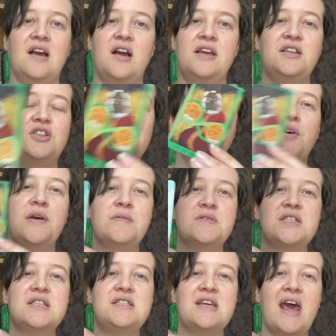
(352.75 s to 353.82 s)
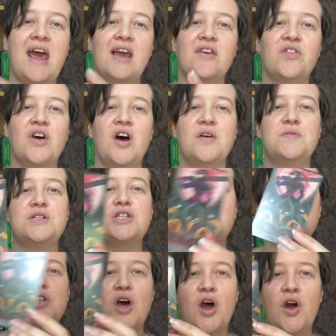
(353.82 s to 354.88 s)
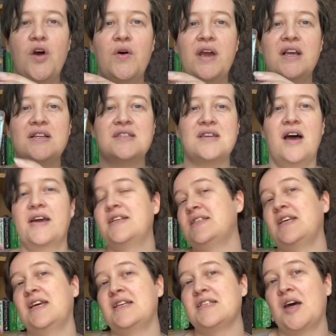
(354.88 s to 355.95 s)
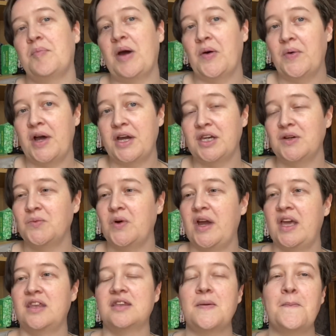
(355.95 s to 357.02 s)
It was a deck that I was so excited about working with,